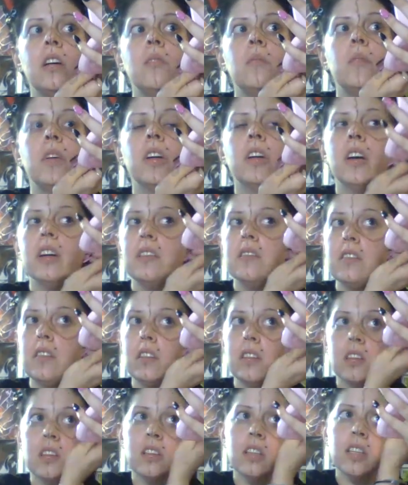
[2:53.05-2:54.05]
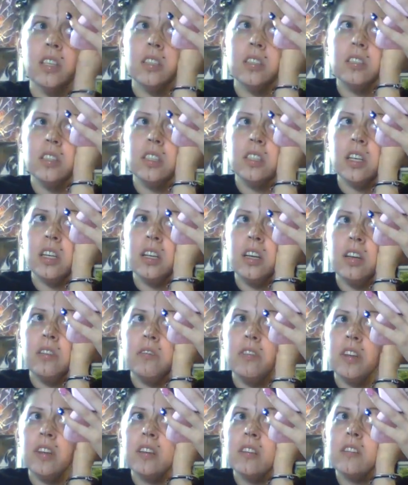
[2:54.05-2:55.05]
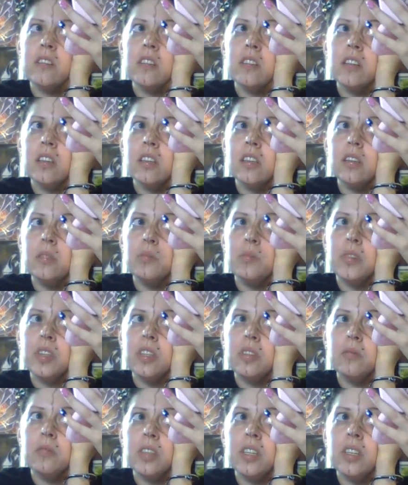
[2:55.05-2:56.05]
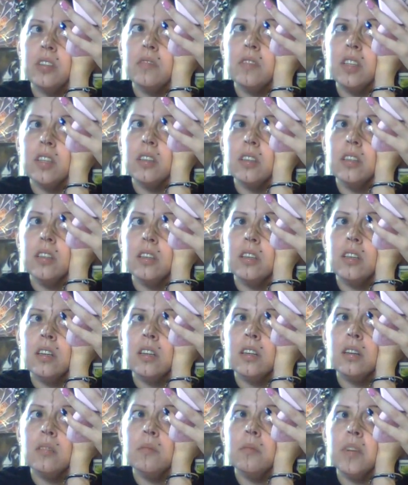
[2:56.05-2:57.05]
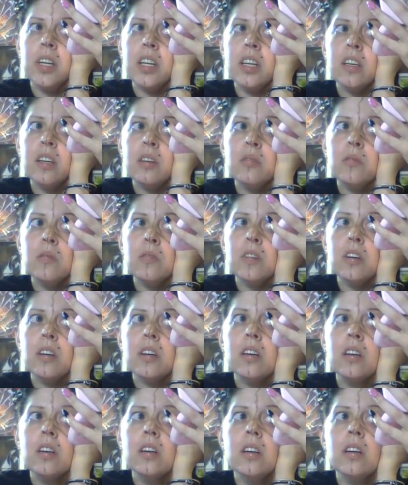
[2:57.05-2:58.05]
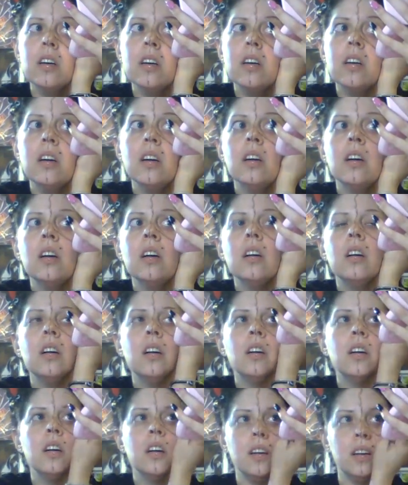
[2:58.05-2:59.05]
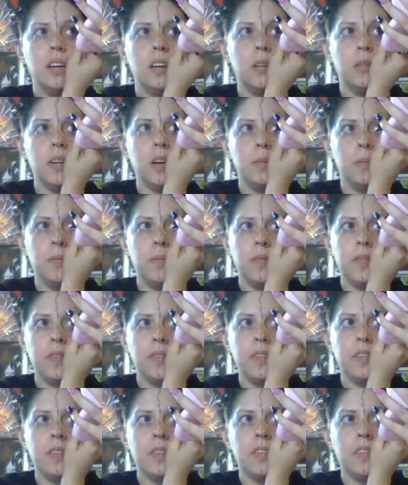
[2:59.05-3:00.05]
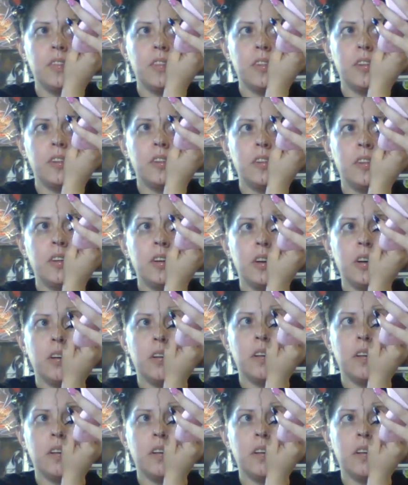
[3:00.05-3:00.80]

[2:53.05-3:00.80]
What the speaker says: My lines are a little shaky for this look, but whatever. I'll make it work. Anyway, so,